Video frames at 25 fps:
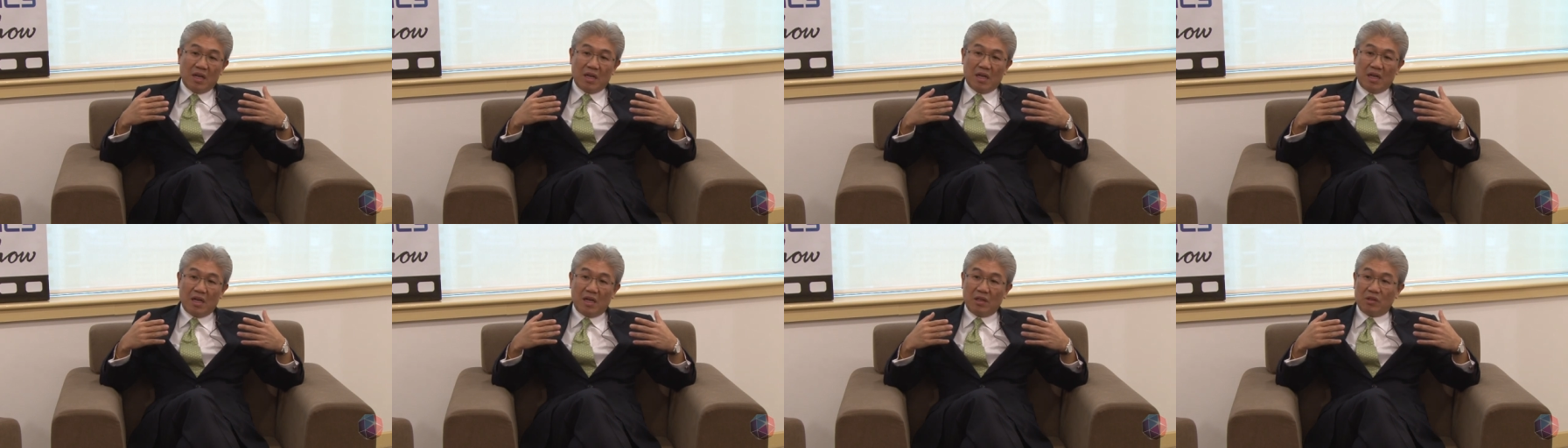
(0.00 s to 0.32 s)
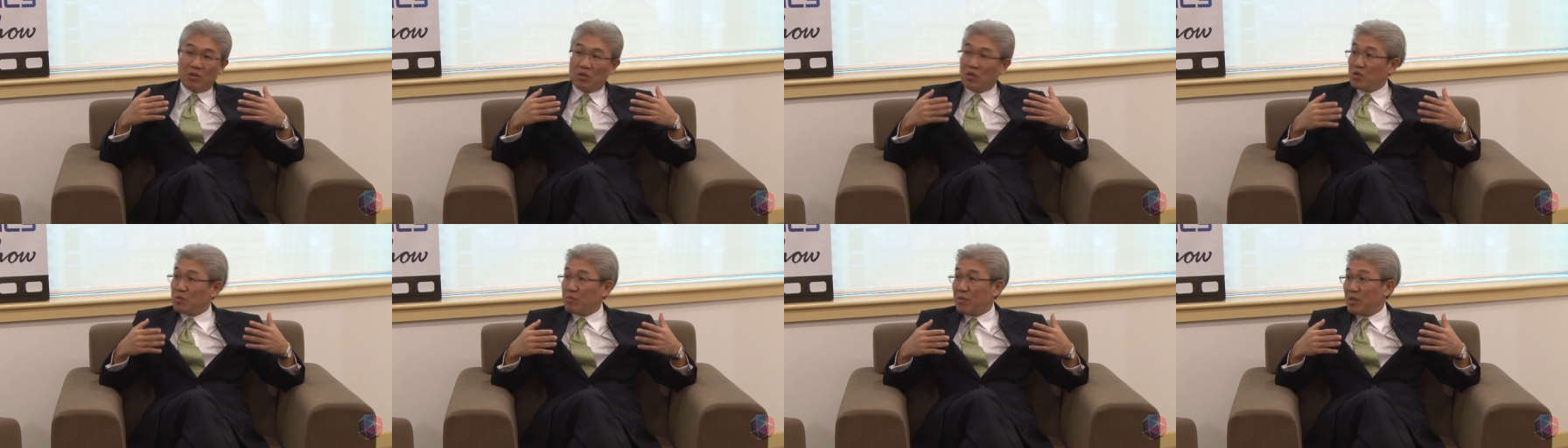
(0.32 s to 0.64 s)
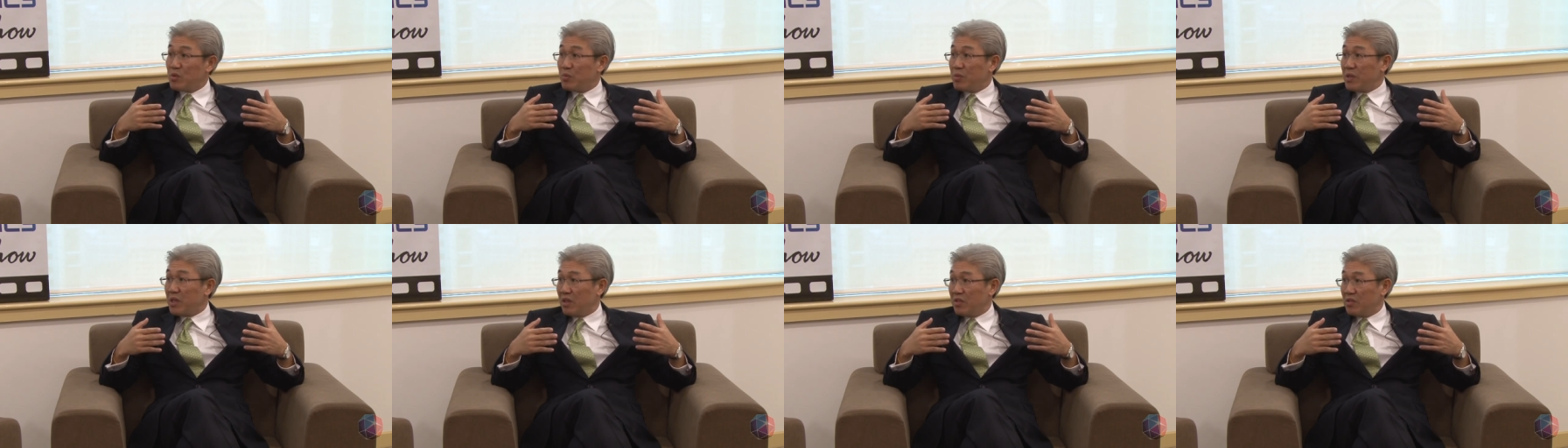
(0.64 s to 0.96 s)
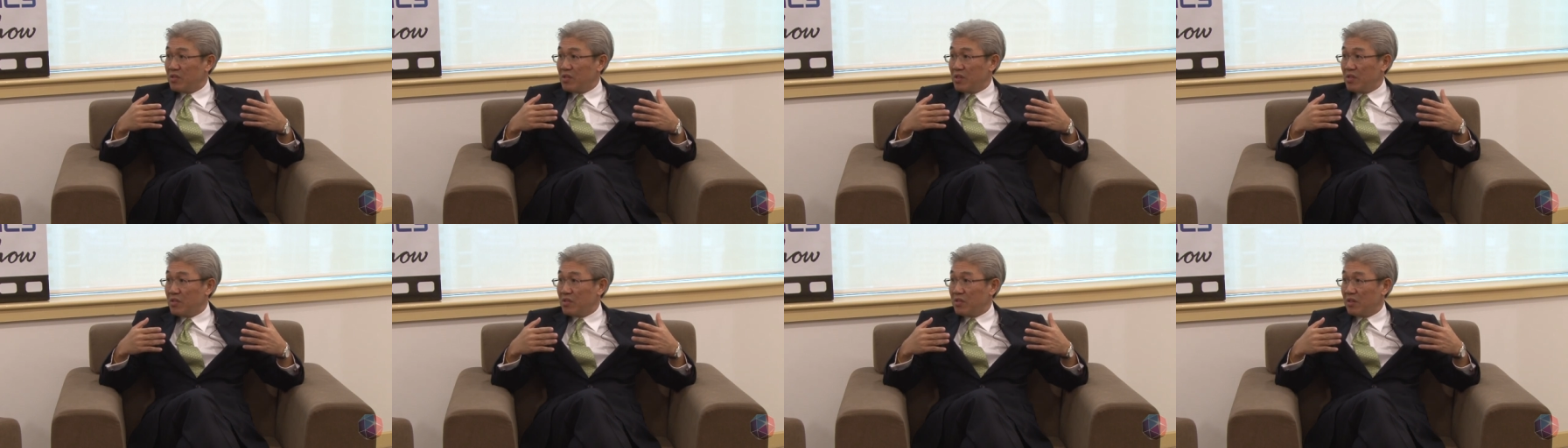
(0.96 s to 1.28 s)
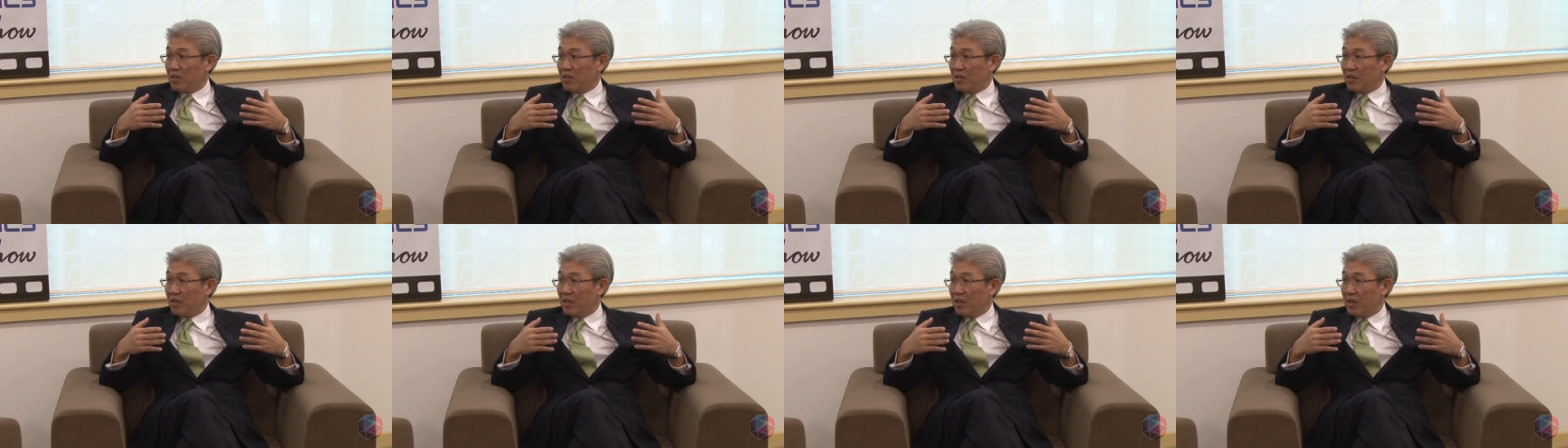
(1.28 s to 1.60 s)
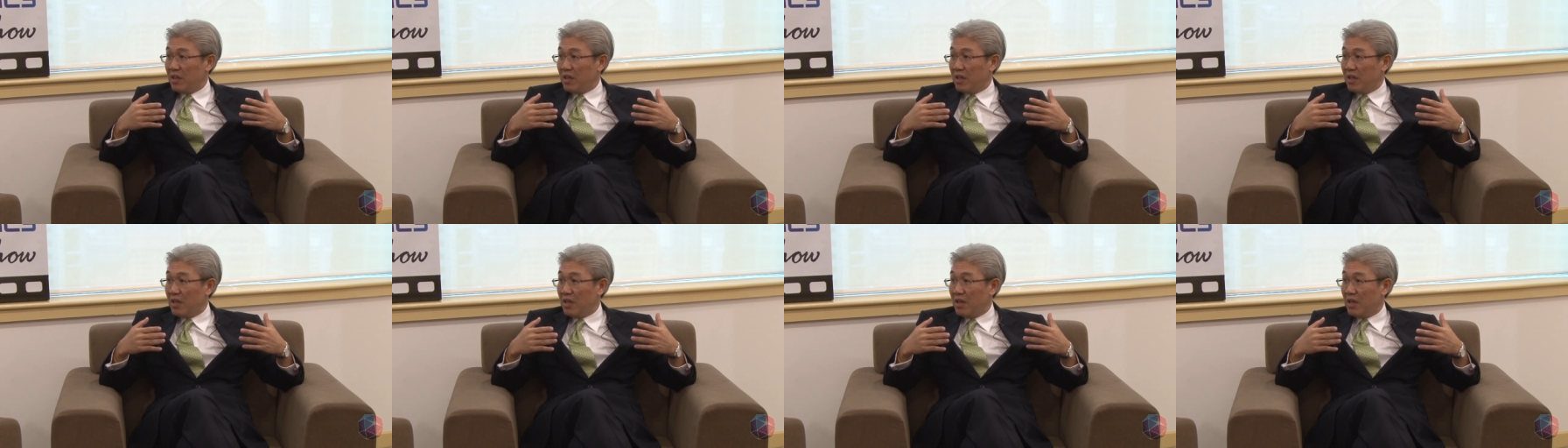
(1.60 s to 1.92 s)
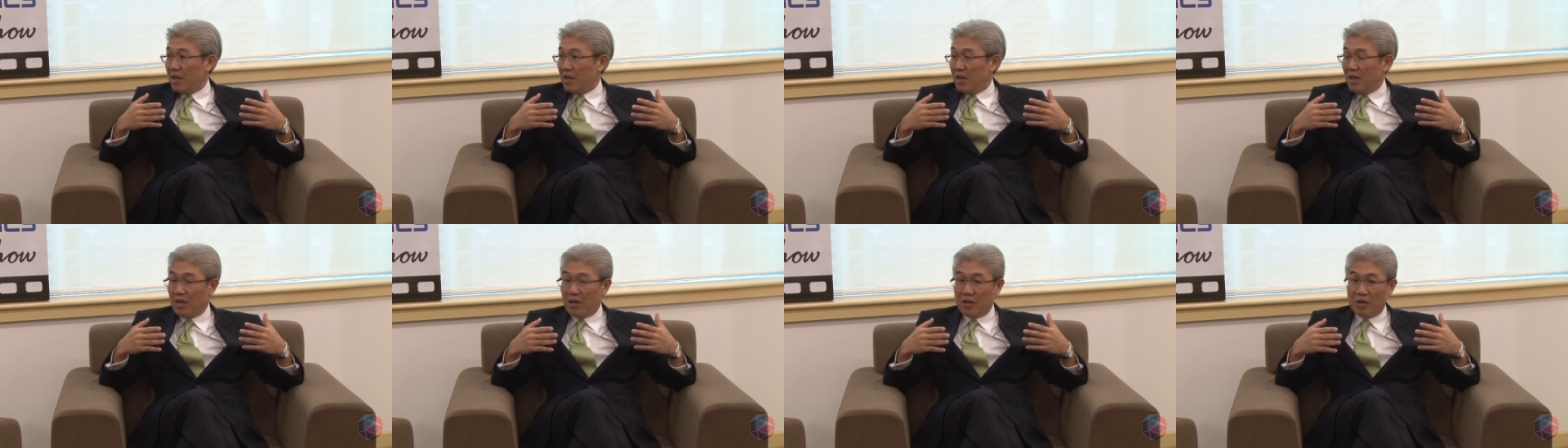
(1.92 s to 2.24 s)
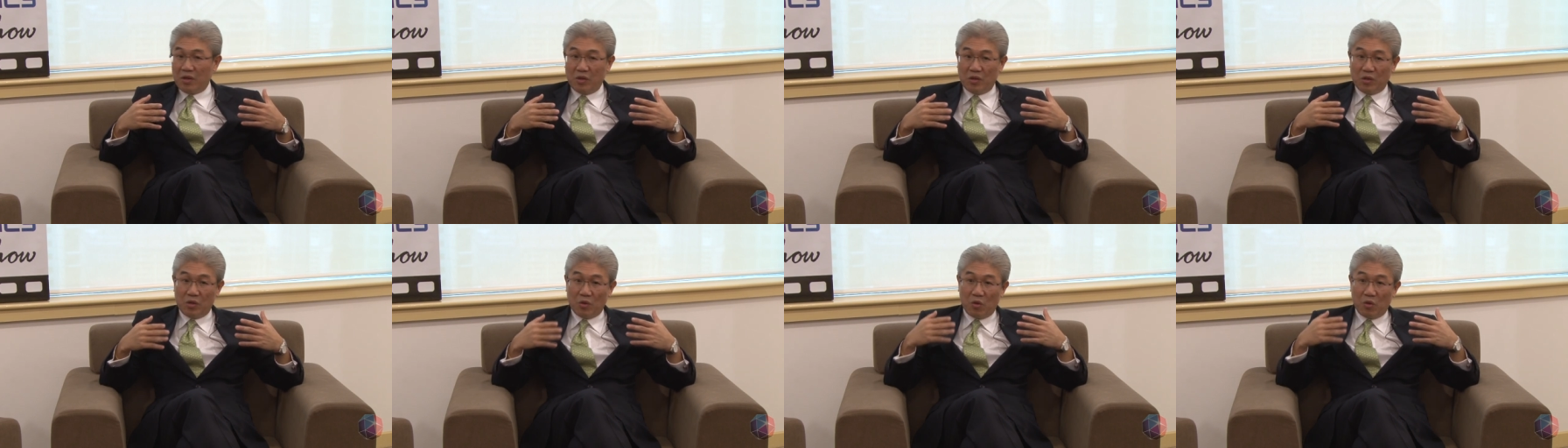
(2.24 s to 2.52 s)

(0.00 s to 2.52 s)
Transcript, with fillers: uh, those must be consistent. Uh,